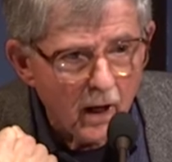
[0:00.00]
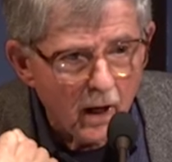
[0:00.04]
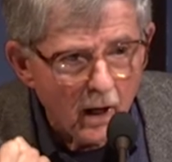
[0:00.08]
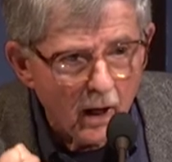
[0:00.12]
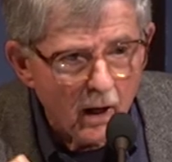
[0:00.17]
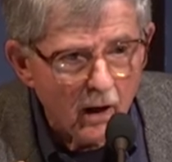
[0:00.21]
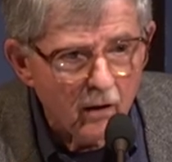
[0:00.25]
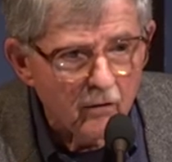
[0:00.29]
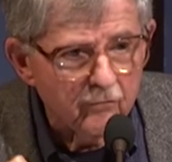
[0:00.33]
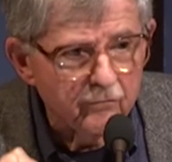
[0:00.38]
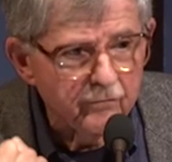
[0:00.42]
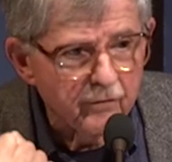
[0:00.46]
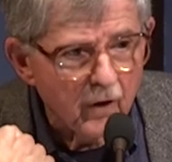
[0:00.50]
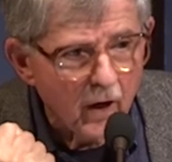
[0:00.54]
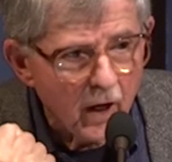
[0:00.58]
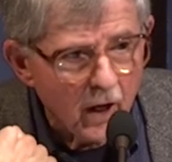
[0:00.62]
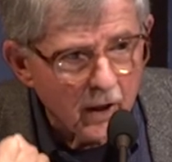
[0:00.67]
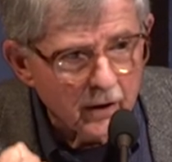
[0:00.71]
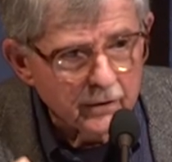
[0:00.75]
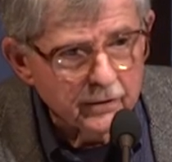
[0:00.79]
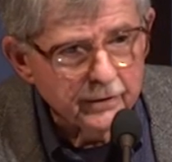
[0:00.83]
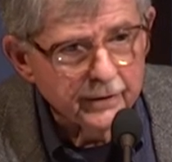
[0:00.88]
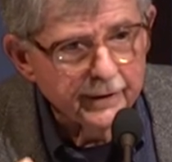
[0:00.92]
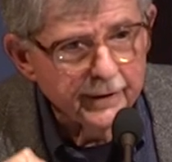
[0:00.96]
of
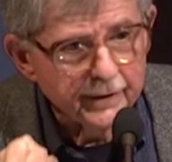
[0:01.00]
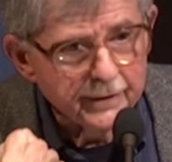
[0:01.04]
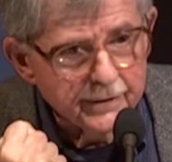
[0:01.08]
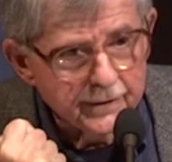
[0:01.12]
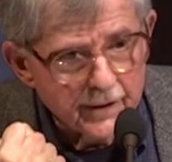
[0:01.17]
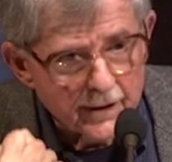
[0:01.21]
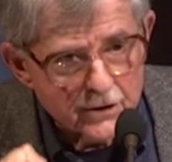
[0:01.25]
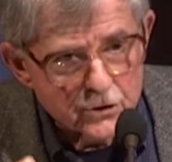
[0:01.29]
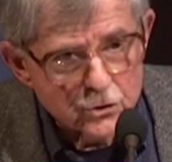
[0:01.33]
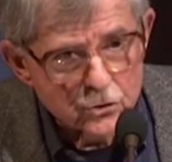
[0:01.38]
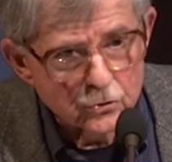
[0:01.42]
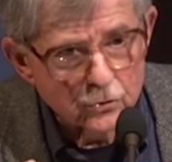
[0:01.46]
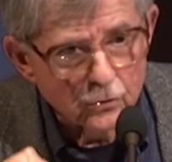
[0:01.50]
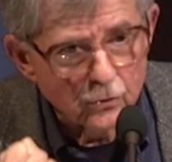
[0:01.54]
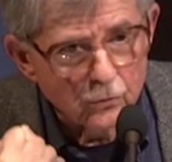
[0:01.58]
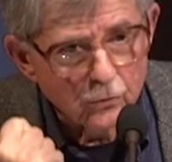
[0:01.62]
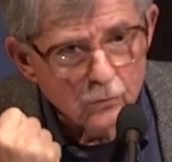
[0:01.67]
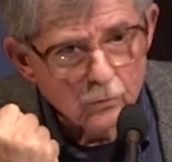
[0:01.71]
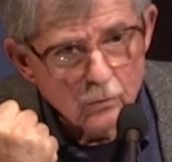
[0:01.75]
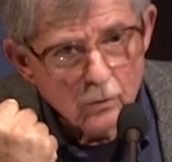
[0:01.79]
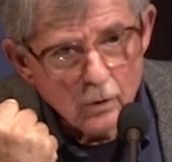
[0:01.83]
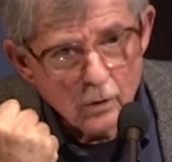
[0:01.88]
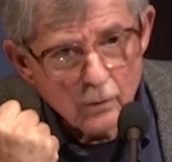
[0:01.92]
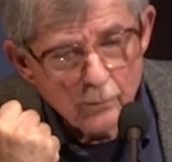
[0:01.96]

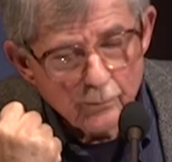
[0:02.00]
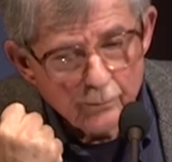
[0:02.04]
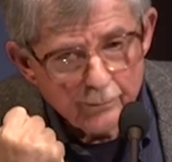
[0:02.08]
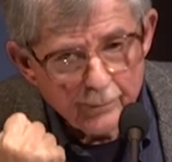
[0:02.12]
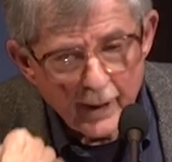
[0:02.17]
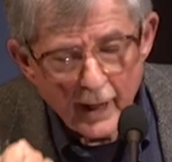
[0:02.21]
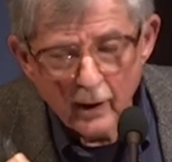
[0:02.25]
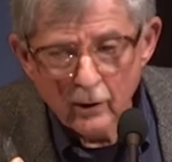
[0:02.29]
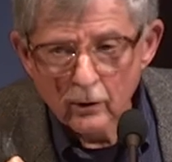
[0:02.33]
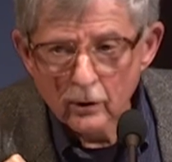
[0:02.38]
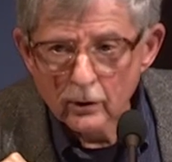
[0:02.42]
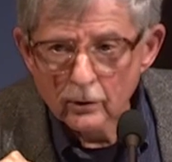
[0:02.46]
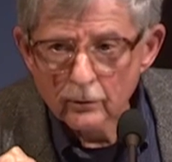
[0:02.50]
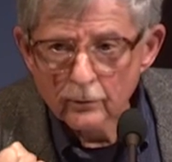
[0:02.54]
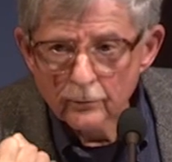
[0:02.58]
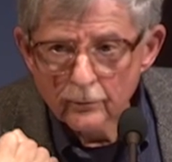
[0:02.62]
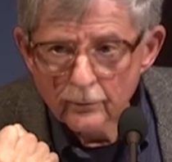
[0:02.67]
unconditional power,